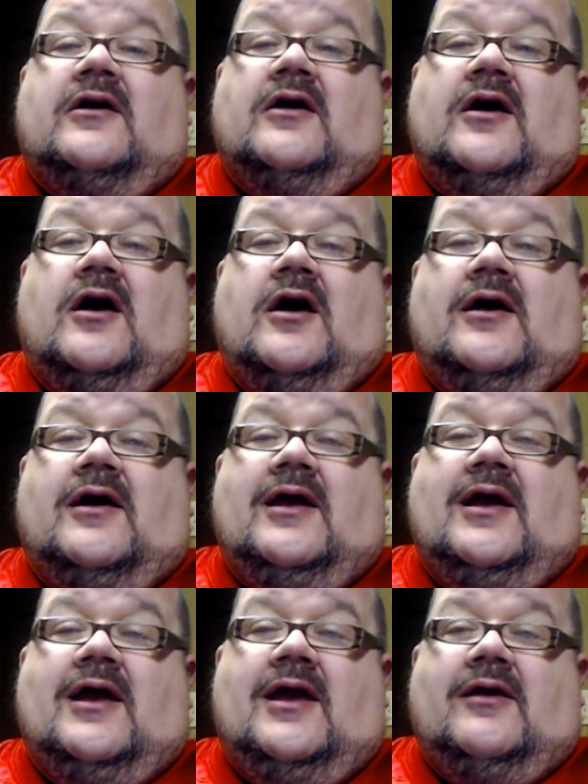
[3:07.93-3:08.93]
uh,
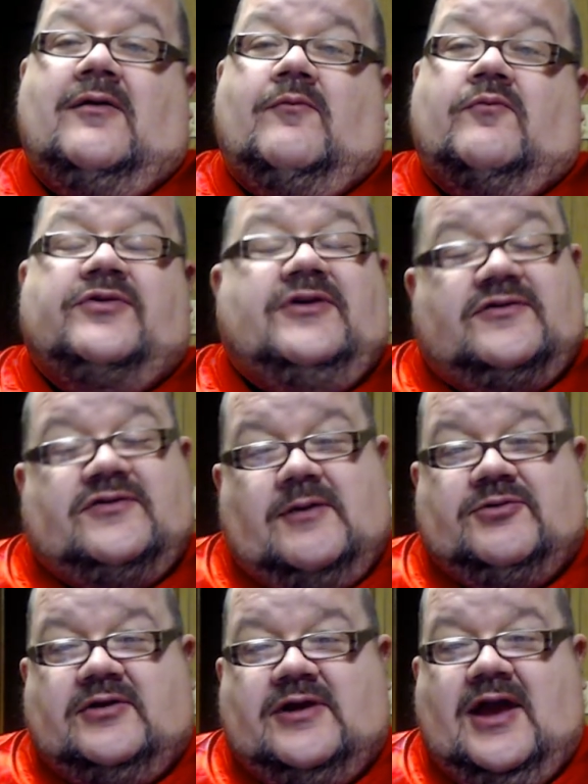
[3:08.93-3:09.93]
with the
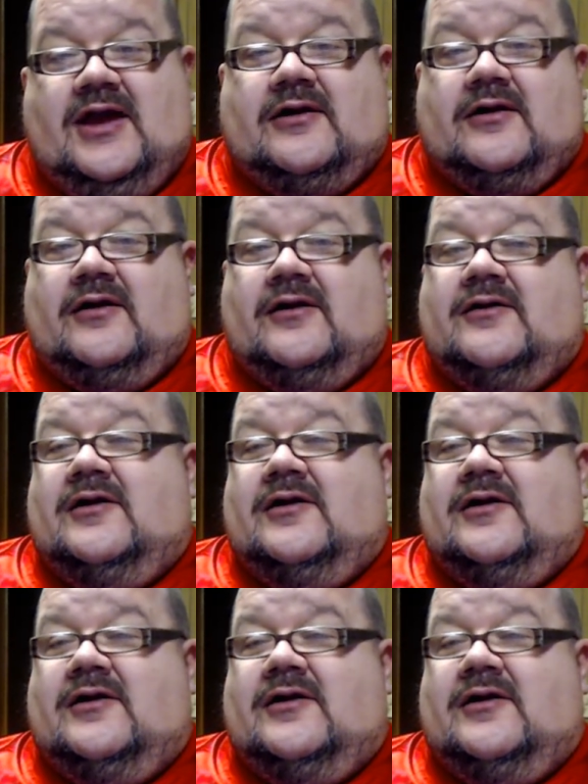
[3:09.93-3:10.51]
exception of Canada.